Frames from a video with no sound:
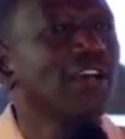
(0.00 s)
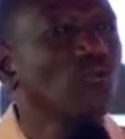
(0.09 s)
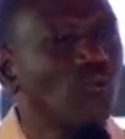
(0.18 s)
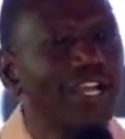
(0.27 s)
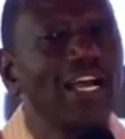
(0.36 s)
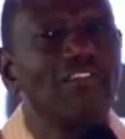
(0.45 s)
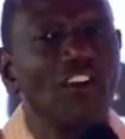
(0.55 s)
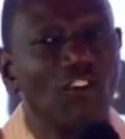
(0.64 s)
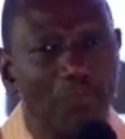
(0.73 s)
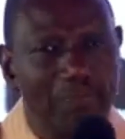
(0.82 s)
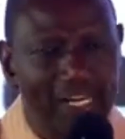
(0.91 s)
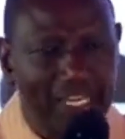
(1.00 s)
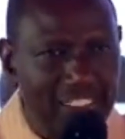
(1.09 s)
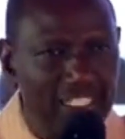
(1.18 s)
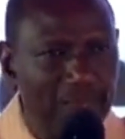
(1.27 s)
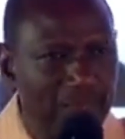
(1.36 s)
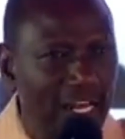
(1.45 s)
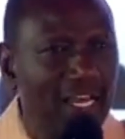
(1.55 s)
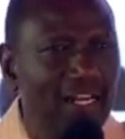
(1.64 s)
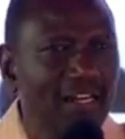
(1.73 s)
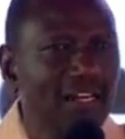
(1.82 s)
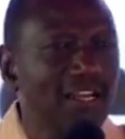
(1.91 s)
We have a comprehensive
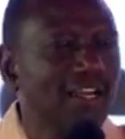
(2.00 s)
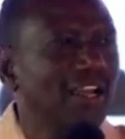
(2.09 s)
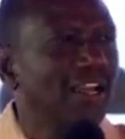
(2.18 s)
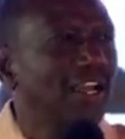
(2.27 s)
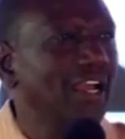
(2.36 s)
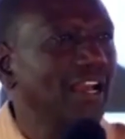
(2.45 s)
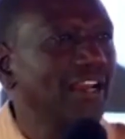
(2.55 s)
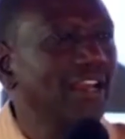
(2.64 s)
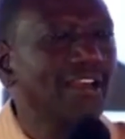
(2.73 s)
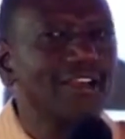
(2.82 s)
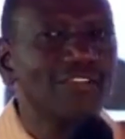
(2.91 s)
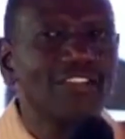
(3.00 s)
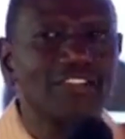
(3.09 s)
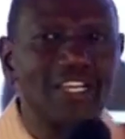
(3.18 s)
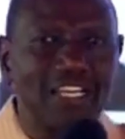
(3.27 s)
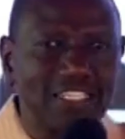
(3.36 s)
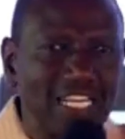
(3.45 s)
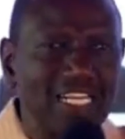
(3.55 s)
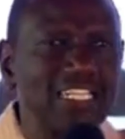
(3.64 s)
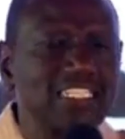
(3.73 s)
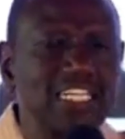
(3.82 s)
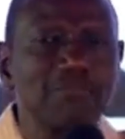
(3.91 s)
plan, and the
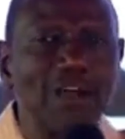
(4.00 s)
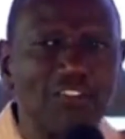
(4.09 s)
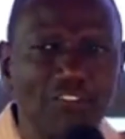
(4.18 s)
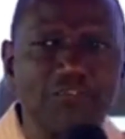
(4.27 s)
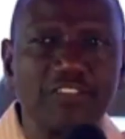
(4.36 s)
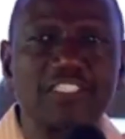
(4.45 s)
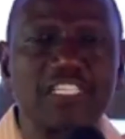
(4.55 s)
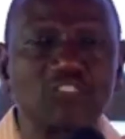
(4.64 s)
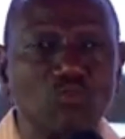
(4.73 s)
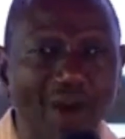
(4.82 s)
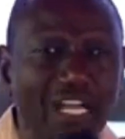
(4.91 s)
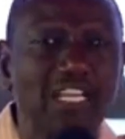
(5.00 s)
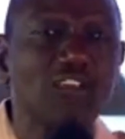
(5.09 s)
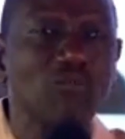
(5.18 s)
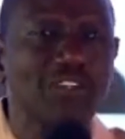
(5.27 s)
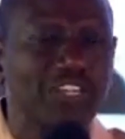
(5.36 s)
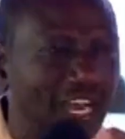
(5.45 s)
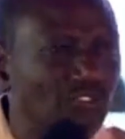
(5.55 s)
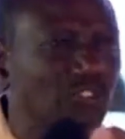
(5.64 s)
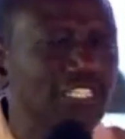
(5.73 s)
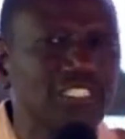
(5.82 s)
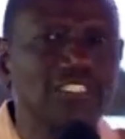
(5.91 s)
secretariat in my office is working with
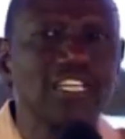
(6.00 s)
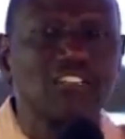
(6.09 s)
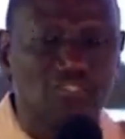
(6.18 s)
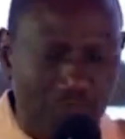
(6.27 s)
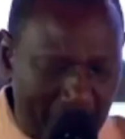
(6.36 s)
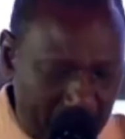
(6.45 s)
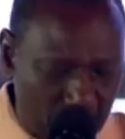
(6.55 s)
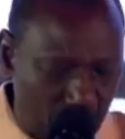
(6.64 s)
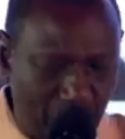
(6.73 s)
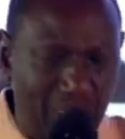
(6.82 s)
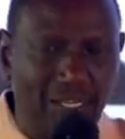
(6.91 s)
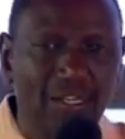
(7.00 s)
counties to make sure